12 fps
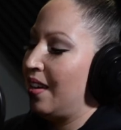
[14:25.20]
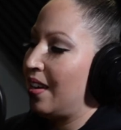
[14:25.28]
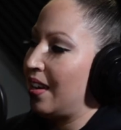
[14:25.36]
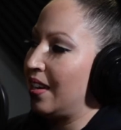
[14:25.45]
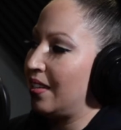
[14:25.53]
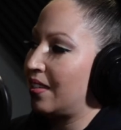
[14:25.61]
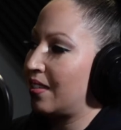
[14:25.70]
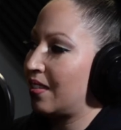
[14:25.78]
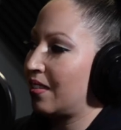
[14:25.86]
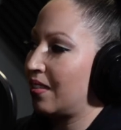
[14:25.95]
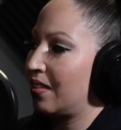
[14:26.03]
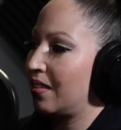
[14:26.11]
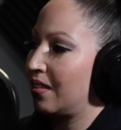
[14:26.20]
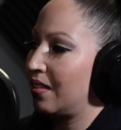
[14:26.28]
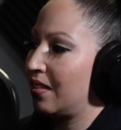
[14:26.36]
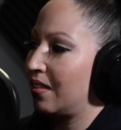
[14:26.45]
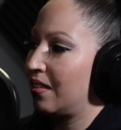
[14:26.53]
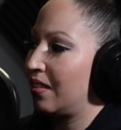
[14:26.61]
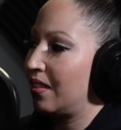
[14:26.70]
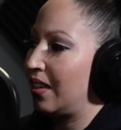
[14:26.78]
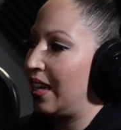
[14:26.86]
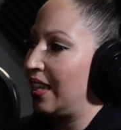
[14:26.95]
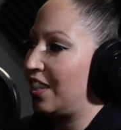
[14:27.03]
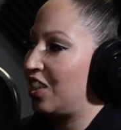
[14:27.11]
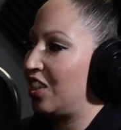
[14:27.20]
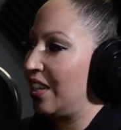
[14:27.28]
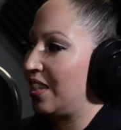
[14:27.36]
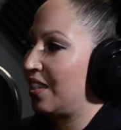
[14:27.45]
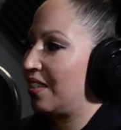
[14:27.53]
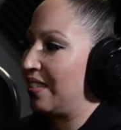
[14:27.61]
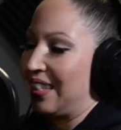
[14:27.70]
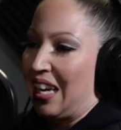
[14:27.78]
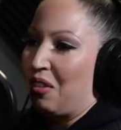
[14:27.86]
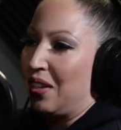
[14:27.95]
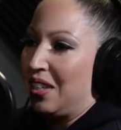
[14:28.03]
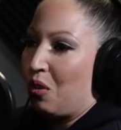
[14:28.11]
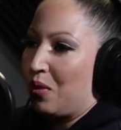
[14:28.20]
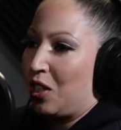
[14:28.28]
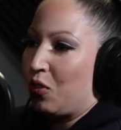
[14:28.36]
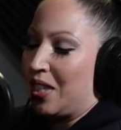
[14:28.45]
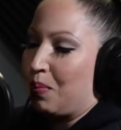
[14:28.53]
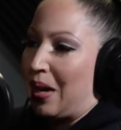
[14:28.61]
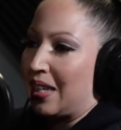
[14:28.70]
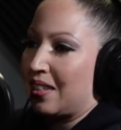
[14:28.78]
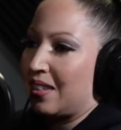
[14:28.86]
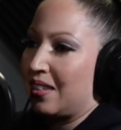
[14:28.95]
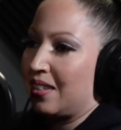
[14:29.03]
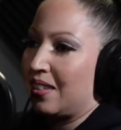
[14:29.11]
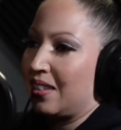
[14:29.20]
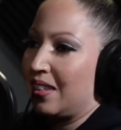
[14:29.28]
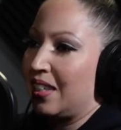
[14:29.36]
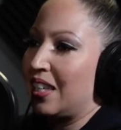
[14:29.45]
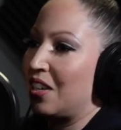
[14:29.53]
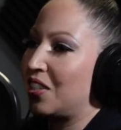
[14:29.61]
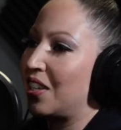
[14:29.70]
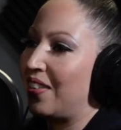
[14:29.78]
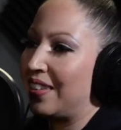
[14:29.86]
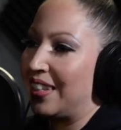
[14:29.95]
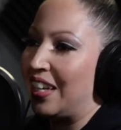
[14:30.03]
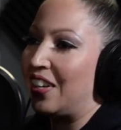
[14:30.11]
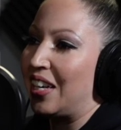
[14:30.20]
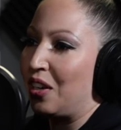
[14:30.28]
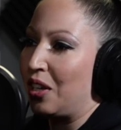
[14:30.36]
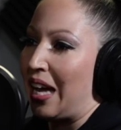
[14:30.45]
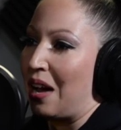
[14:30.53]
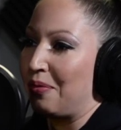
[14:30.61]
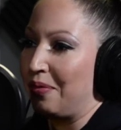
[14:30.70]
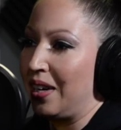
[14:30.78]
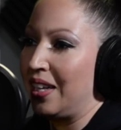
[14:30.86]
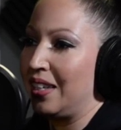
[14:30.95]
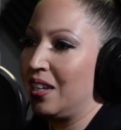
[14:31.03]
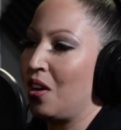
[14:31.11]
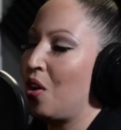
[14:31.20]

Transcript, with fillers: it's, it's just, they already know what to expect. Mm-hmm. You know, so they're here to have fun